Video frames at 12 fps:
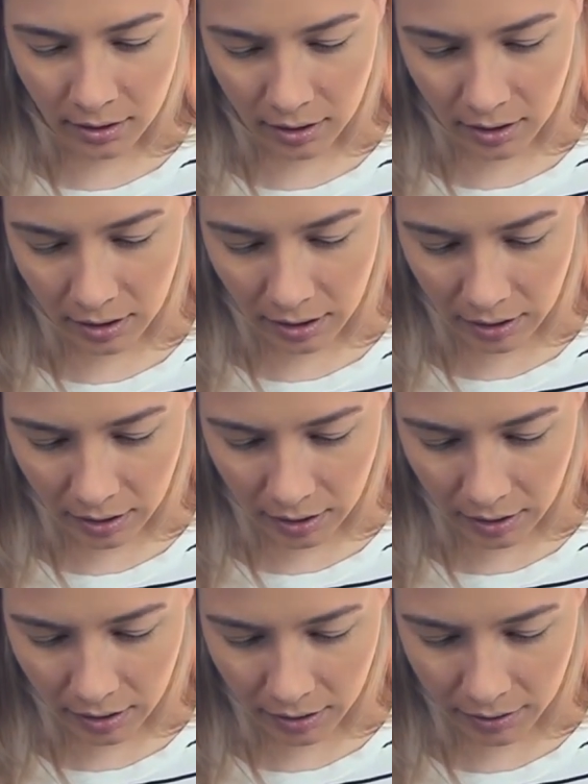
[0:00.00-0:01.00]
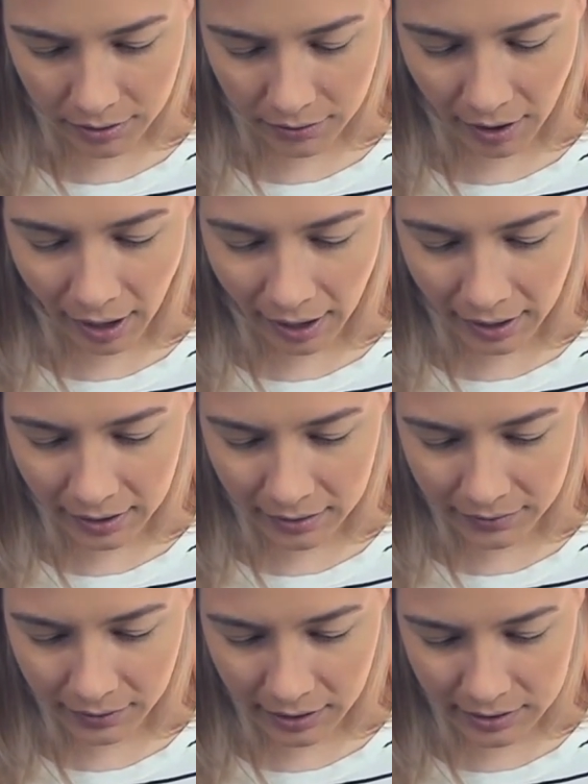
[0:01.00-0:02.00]

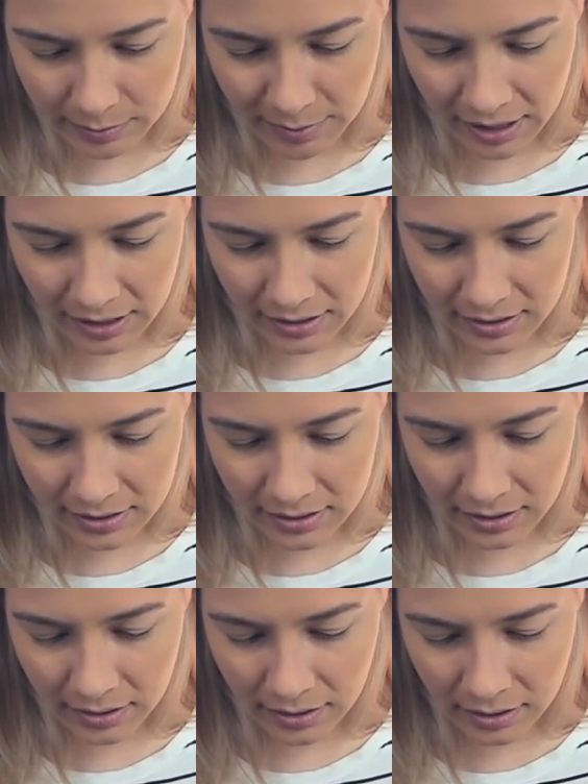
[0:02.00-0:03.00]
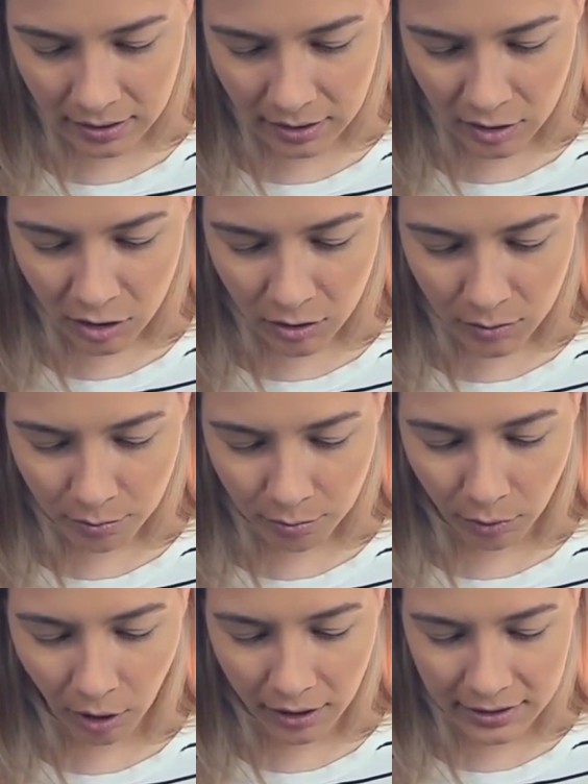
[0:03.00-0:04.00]
Thrive Cosmetics
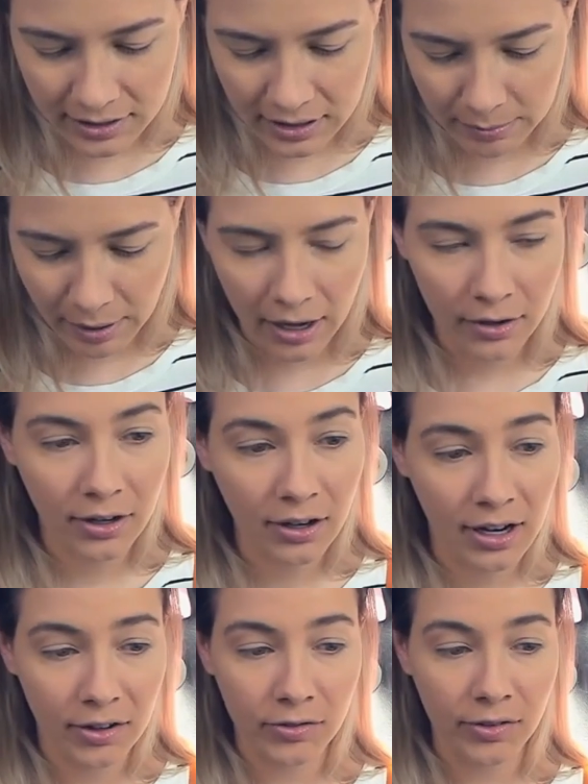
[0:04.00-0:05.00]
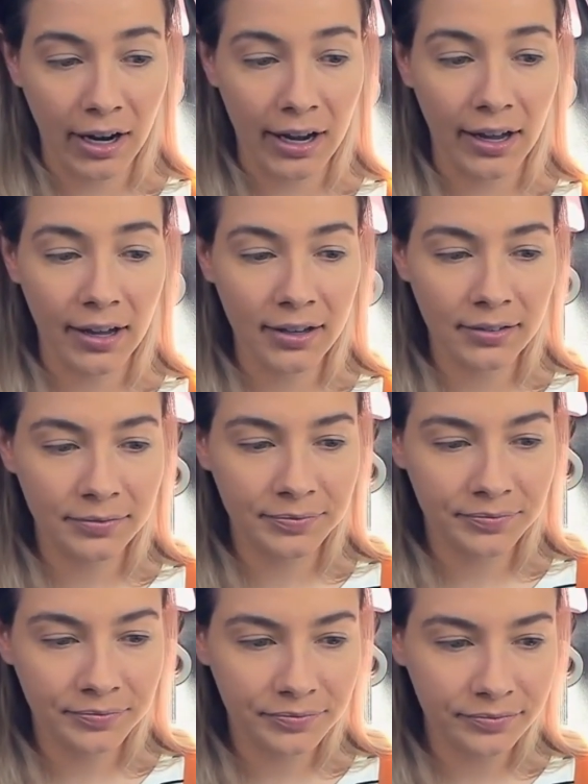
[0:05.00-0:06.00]
bronzing powder and Rhea.
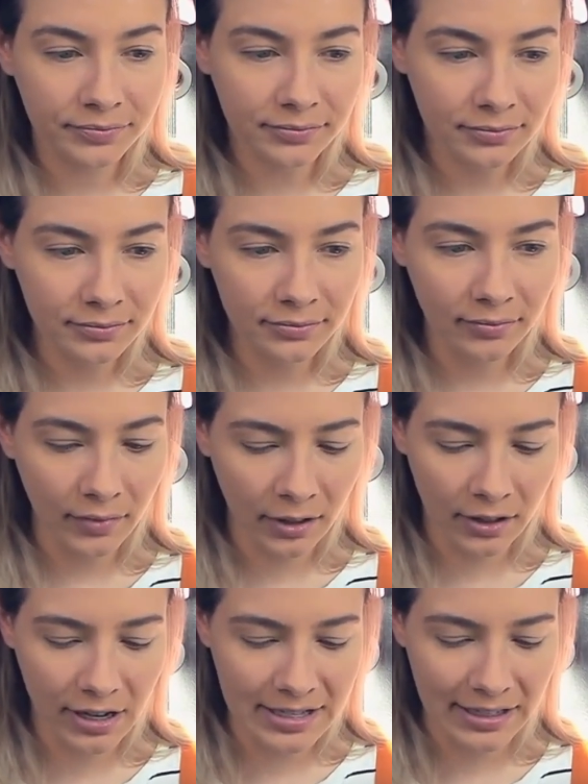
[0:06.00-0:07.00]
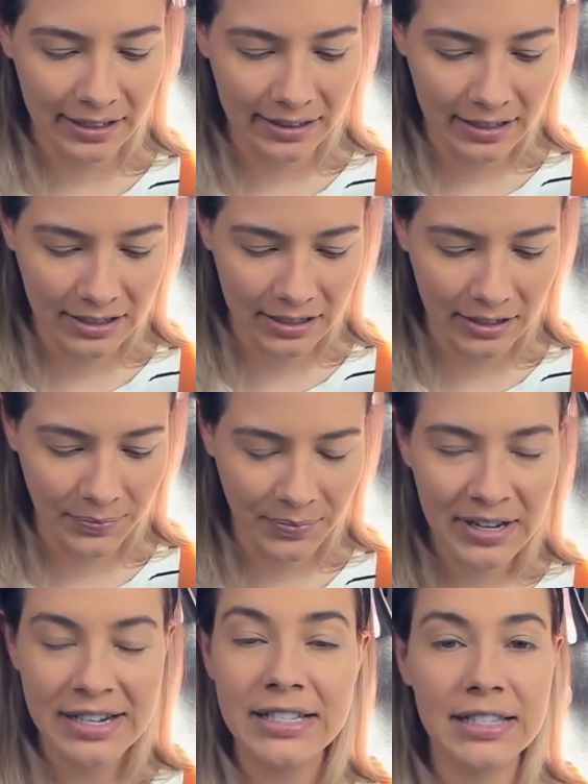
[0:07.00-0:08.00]
You guys like that too?
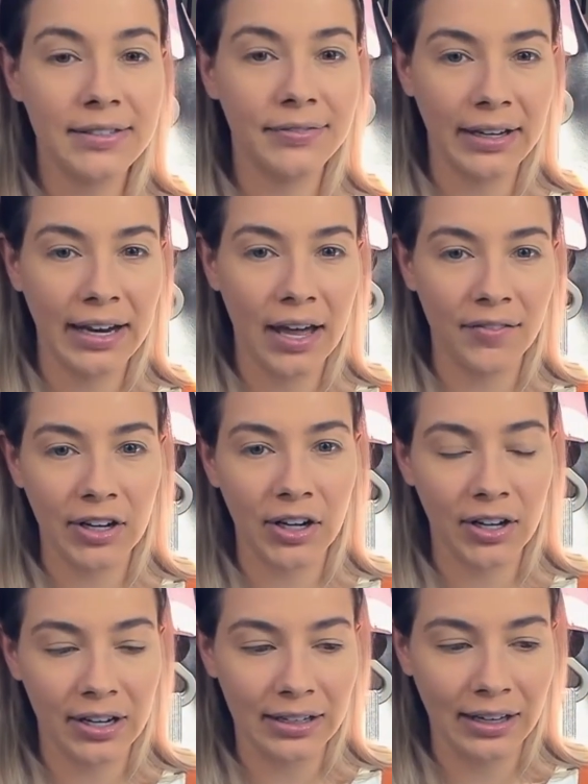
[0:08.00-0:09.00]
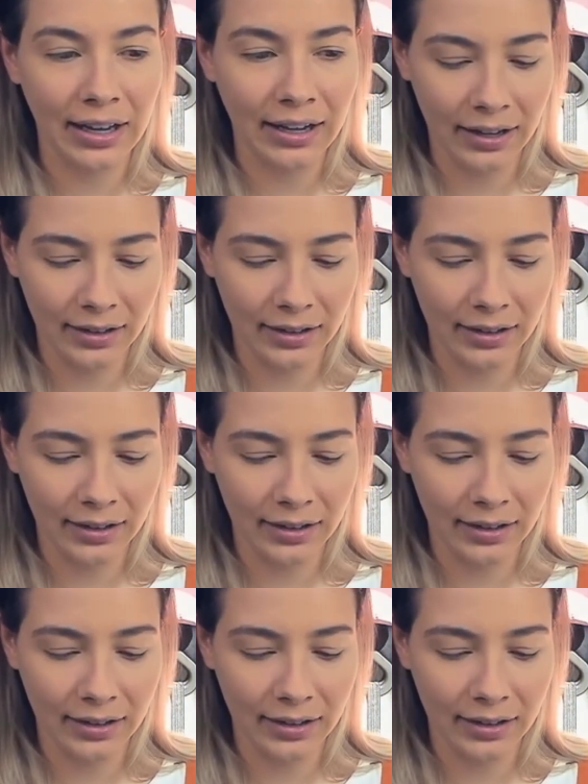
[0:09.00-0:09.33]
It's fun having hooded eyes.